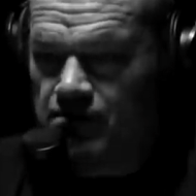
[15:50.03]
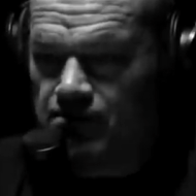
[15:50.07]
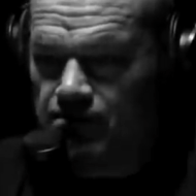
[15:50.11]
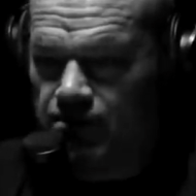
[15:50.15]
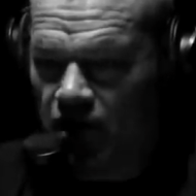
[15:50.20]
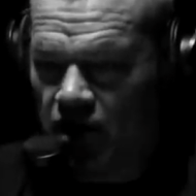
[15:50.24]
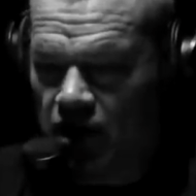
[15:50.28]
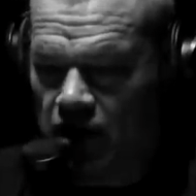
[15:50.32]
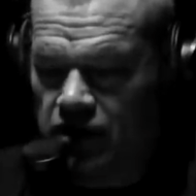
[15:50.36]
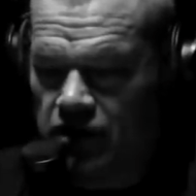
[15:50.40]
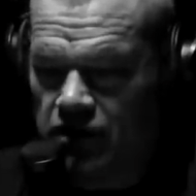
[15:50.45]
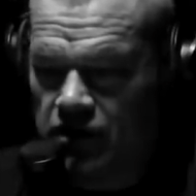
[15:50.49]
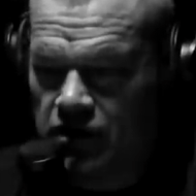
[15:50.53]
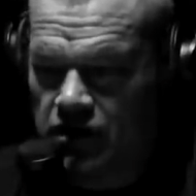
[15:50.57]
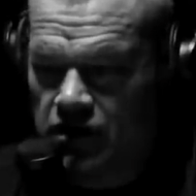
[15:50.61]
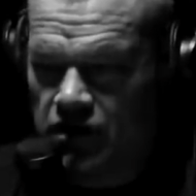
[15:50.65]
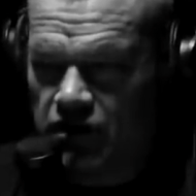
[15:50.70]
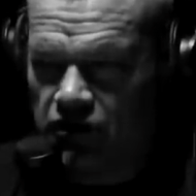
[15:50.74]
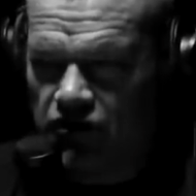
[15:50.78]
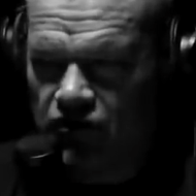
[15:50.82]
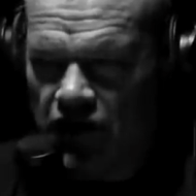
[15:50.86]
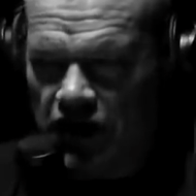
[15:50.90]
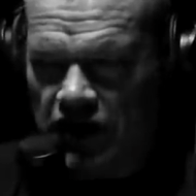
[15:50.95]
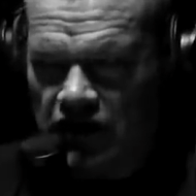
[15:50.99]
But
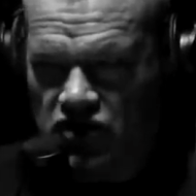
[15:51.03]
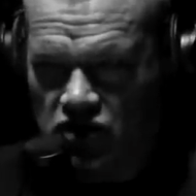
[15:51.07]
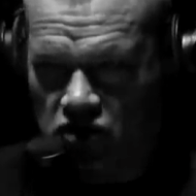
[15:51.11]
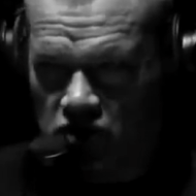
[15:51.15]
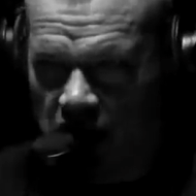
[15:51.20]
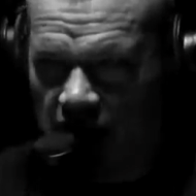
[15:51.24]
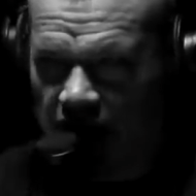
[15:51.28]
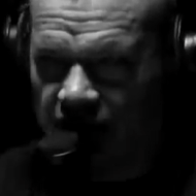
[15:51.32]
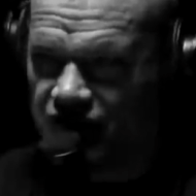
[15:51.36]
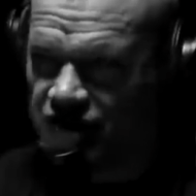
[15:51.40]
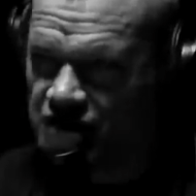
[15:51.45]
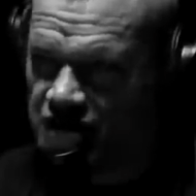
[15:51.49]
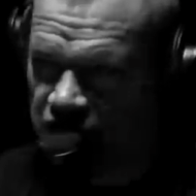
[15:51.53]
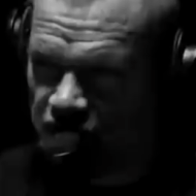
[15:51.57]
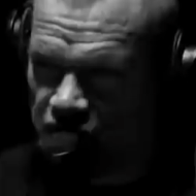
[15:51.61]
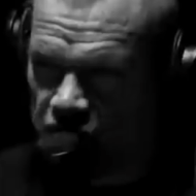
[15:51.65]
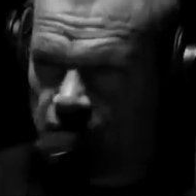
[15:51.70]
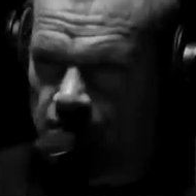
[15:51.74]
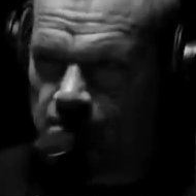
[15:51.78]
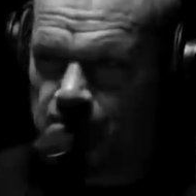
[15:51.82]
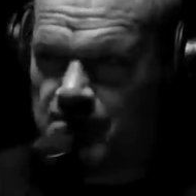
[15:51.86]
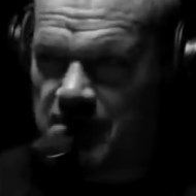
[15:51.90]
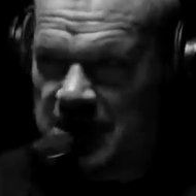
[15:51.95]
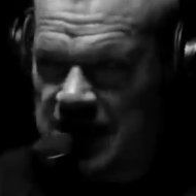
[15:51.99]
they do have
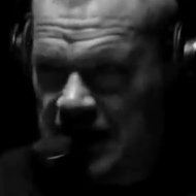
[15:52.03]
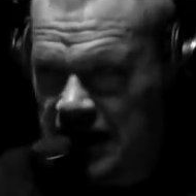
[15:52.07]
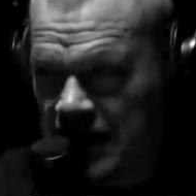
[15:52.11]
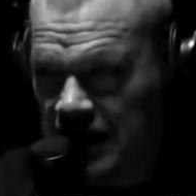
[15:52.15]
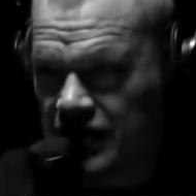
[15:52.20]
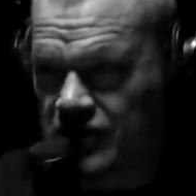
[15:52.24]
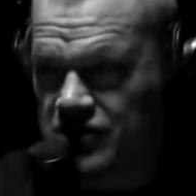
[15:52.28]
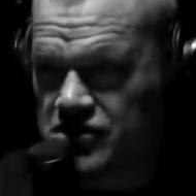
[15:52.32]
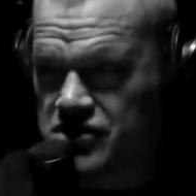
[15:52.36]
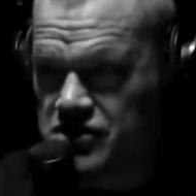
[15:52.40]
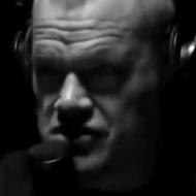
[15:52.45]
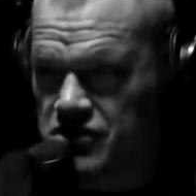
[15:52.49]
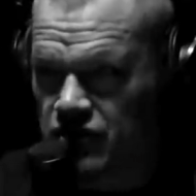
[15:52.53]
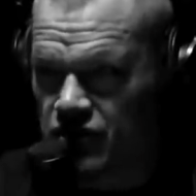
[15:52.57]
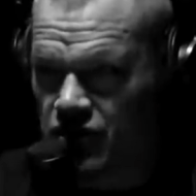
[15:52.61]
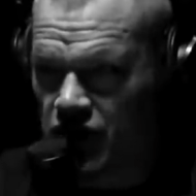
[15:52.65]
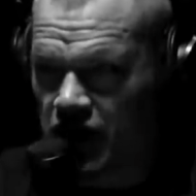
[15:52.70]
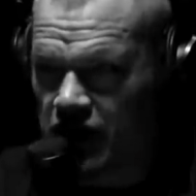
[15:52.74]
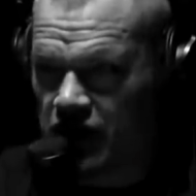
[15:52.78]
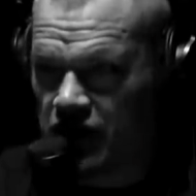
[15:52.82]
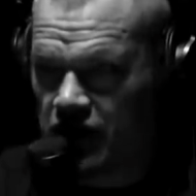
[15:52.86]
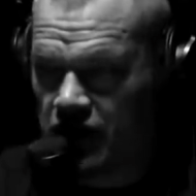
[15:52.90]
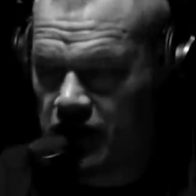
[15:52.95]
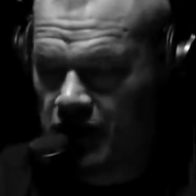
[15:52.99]
different meanings,
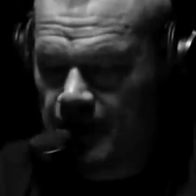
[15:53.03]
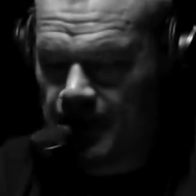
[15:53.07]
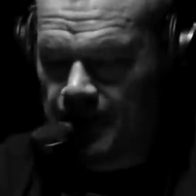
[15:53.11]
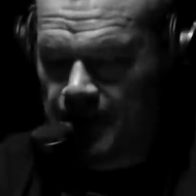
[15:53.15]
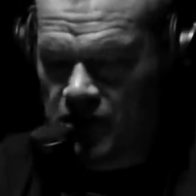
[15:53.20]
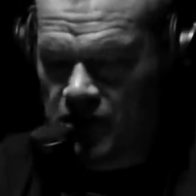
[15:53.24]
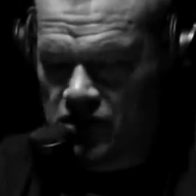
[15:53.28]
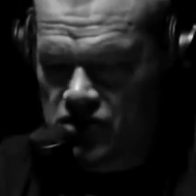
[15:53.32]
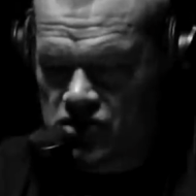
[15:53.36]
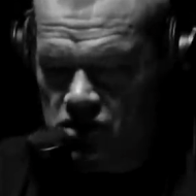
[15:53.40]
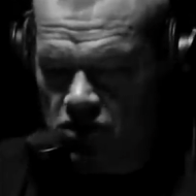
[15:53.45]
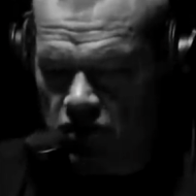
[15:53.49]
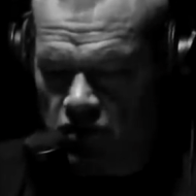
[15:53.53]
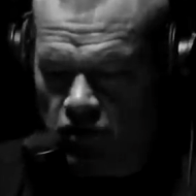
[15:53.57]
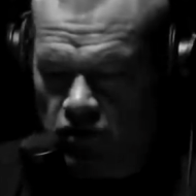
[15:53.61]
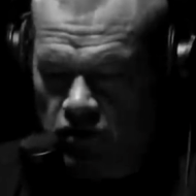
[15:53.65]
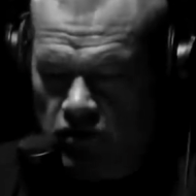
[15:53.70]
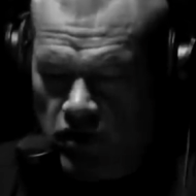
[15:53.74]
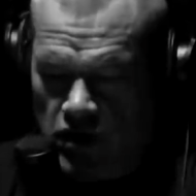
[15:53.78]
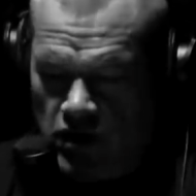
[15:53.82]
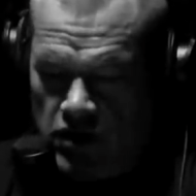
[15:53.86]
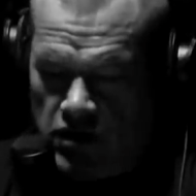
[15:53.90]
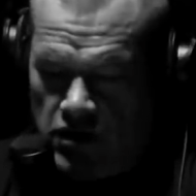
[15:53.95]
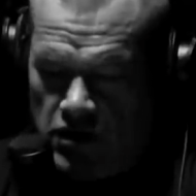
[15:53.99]
right? Mm. So
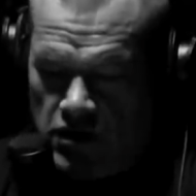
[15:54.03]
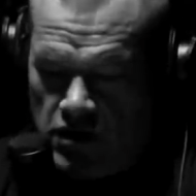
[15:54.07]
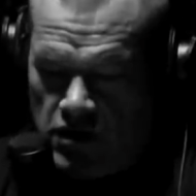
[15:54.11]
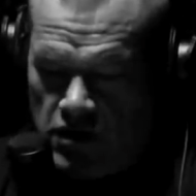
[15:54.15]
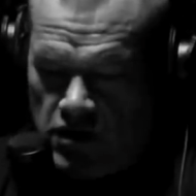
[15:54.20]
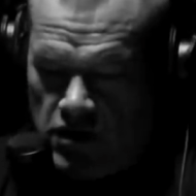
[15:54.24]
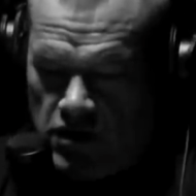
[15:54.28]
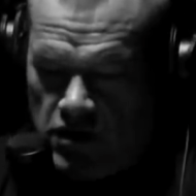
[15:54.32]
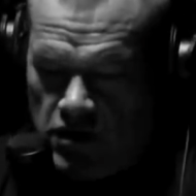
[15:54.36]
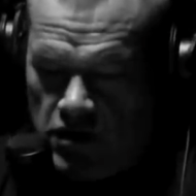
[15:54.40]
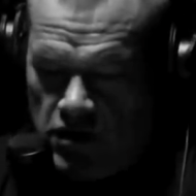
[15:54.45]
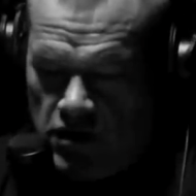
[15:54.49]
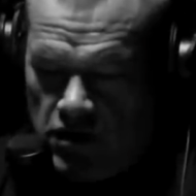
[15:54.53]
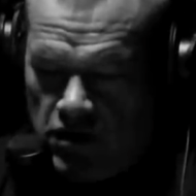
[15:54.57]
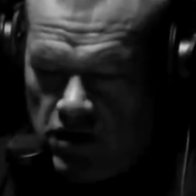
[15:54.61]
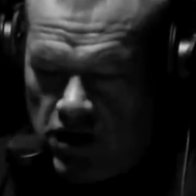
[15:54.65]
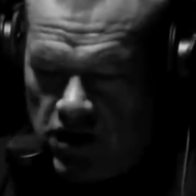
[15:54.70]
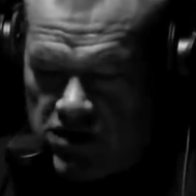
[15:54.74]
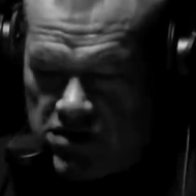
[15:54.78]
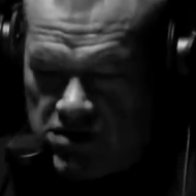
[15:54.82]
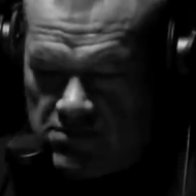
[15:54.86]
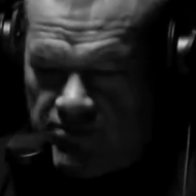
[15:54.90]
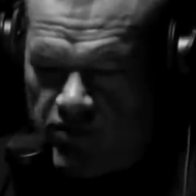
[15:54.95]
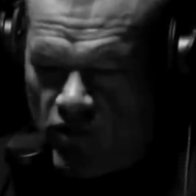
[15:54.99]

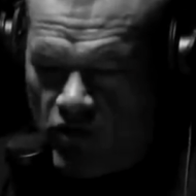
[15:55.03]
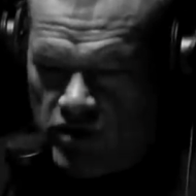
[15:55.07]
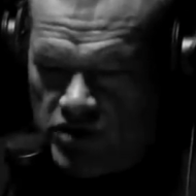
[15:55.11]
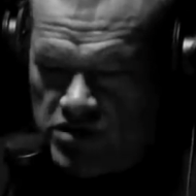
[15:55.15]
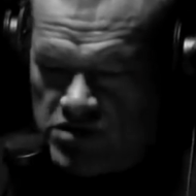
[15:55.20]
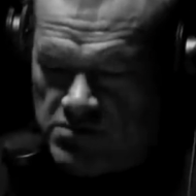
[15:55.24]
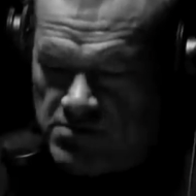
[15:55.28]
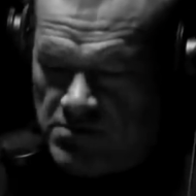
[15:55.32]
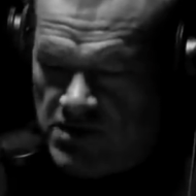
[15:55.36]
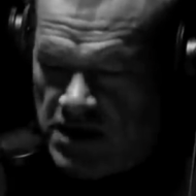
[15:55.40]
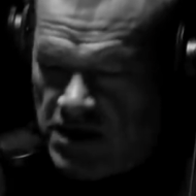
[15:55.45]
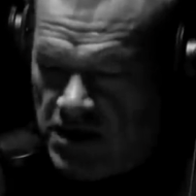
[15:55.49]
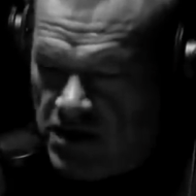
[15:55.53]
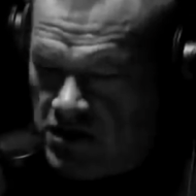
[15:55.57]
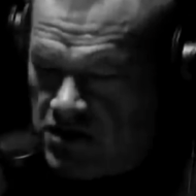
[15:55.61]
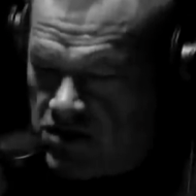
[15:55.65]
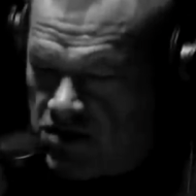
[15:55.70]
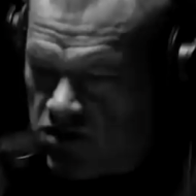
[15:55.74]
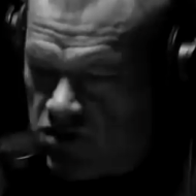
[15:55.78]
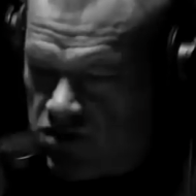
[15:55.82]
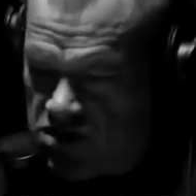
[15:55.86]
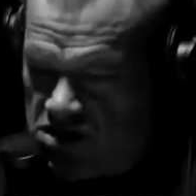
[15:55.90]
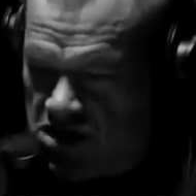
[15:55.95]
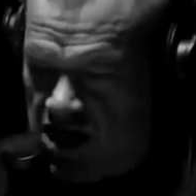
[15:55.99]
it's important to me
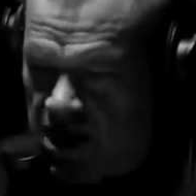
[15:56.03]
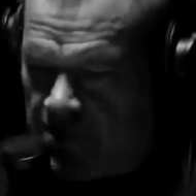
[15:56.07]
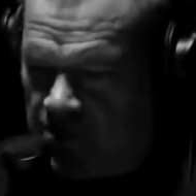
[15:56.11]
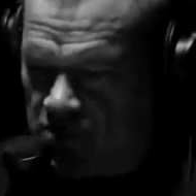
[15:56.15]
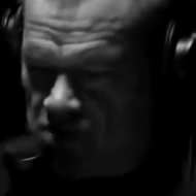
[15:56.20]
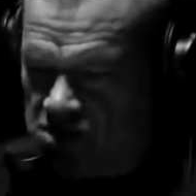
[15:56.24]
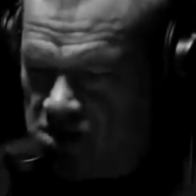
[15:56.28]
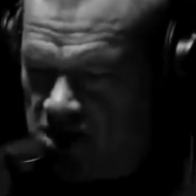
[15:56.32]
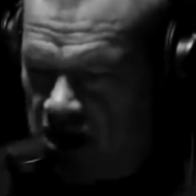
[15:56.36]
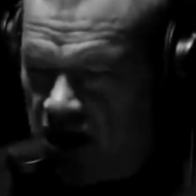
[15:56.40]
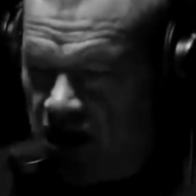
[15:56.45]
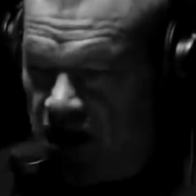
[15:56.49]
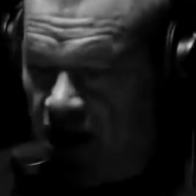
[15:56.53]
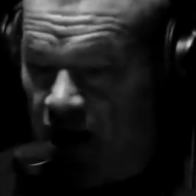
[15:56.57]
to establish that.